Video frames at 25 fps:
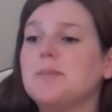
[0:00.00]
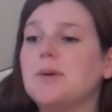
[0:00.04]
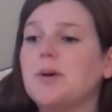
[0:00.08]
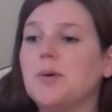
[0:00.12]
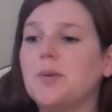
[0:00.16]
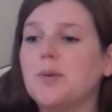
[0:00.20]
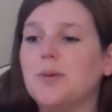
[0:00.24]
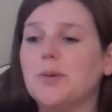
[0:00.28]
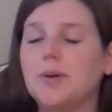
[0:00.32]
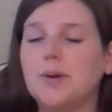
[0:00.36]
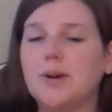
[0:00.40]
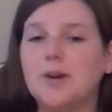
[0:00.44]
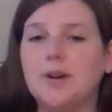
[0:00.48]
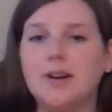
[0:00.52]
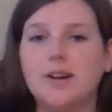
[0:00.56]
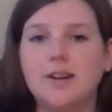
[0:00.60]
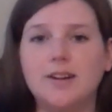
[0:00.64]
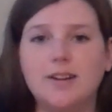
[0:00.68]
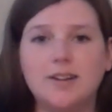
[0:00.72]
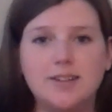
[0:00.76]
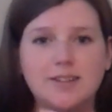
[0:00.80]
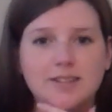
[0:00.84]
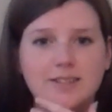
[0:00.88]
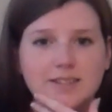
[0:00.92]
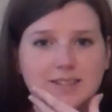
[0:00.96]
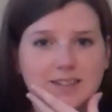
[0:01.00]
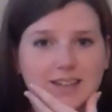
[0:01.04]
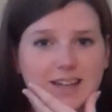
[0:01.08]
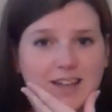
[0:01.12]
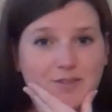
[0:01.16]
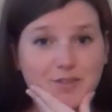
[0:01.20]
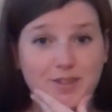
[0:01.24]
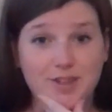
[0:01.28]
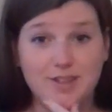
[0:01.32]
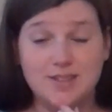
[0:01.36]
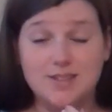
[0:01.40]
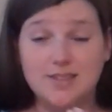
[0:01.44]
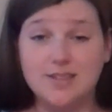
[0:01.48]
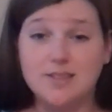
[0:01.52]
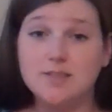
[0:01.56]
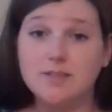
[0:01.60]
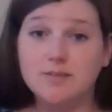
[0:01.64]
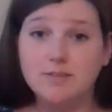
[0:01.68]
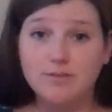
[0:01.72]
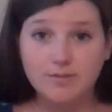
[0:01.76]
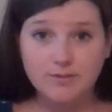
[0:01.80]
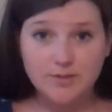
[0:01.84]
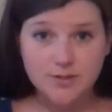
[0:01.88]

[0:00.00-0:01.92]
Or if it's